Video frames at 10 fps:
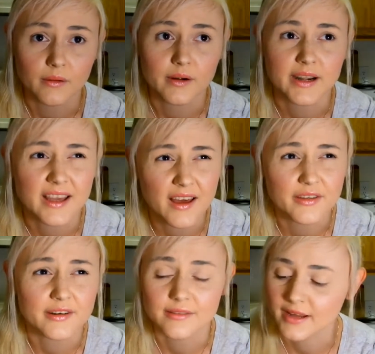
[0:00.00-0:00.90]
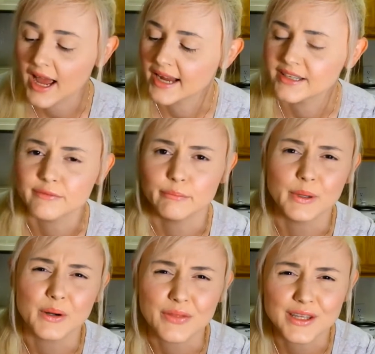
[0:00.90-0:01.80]
or any other kind of
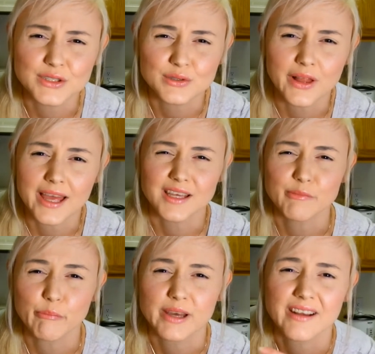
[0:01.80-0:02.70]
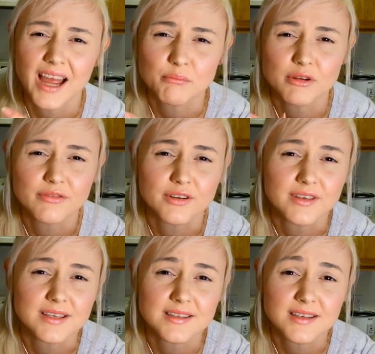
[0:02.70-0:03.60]
milk that you like, but I
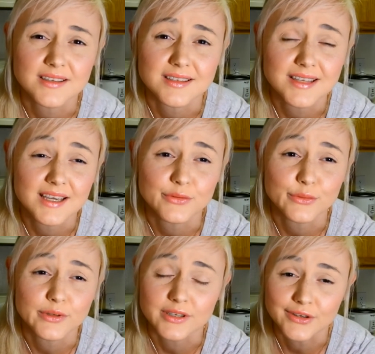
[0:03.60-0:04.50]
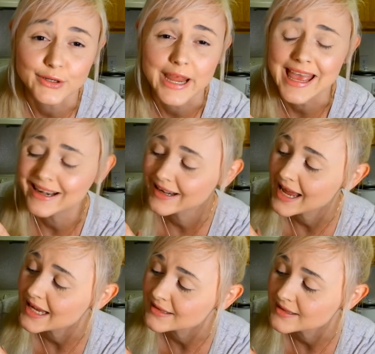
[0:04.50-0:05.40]
prefer this because it tastes really good and
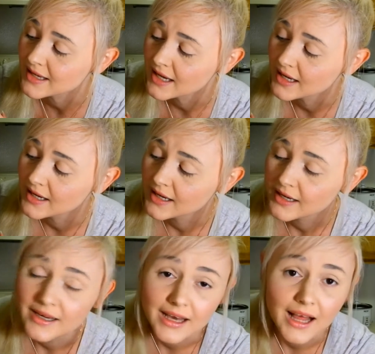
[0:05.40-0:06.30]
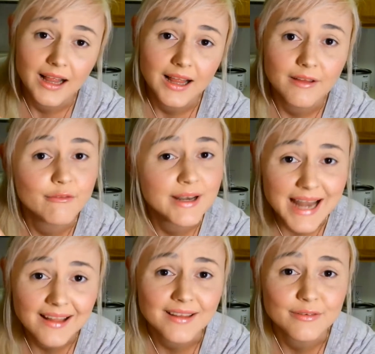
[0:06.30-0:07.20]
it has
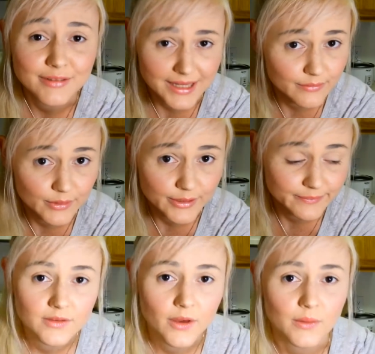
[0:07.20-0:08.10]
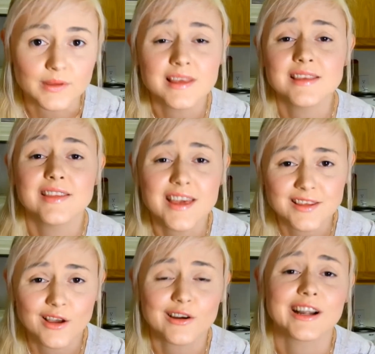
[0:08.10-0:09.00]
vanilla flavor. So since
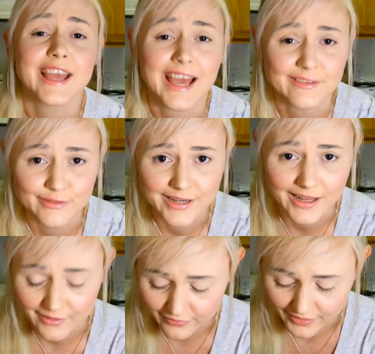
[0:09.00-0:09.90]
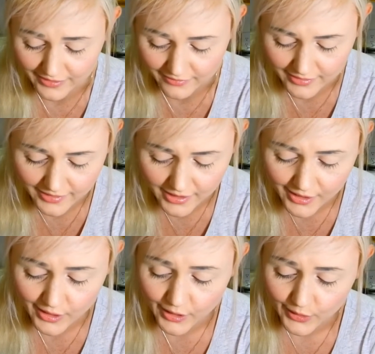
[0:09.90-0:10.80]
this already had vanilla flavor,
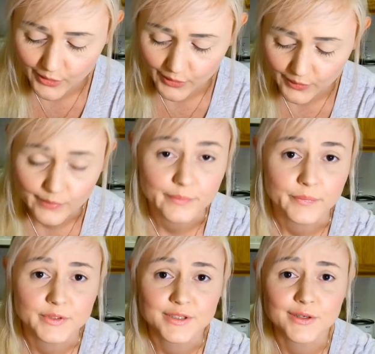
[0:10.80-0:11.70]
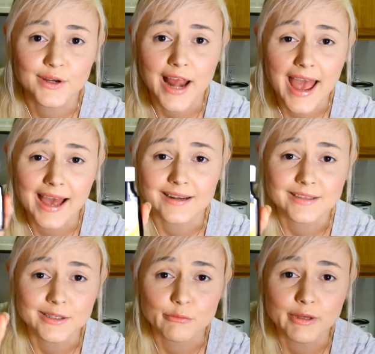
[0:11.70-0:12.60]
we're still going to add a
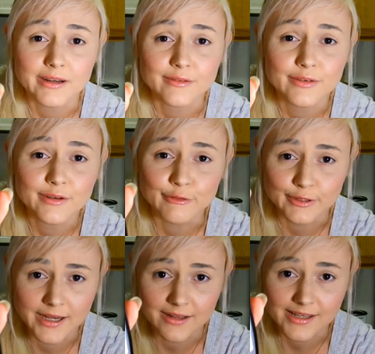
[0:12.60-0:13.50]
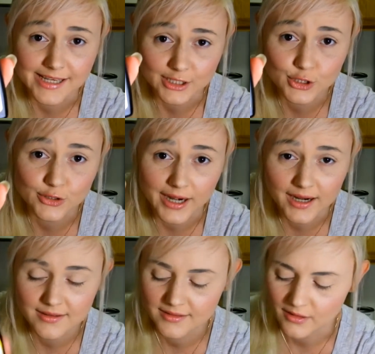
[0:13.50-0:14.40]
little bit of vanilla
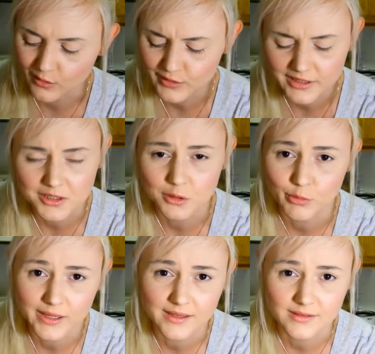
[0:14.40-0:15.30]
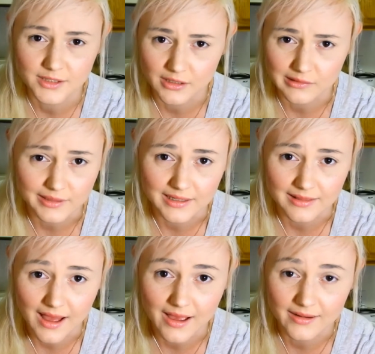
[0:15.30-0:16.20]
extract. Only a little bit, you don't need a
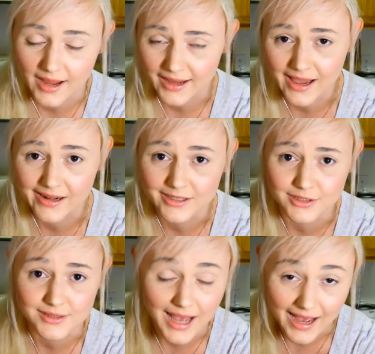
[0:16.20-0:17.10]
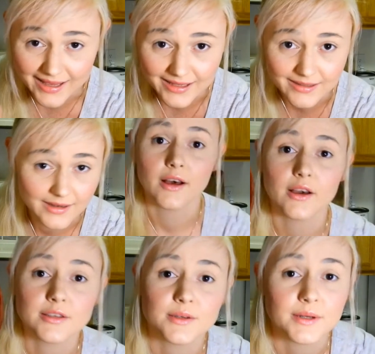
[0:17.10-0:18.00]
lot, I kind of just eye it.
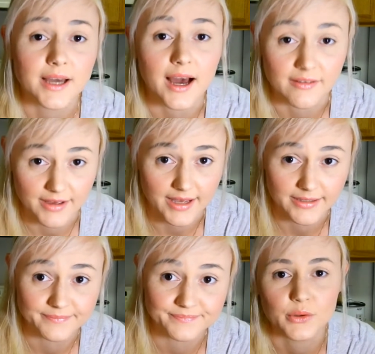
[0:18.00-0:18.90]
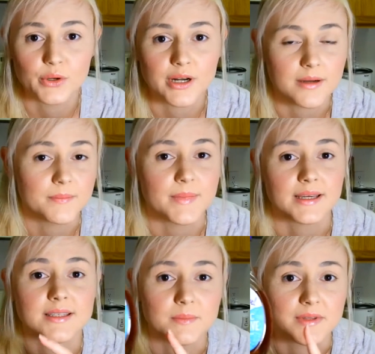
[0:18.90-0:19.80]
Also agave. You want to
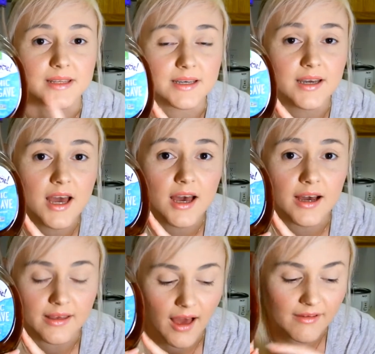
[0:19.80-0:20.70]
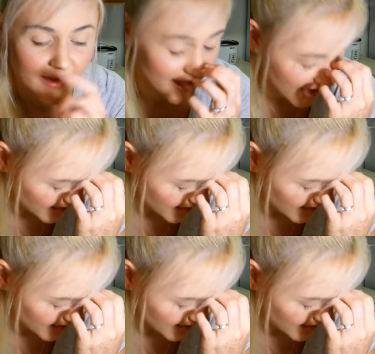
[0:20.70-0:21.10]
mix some of the agave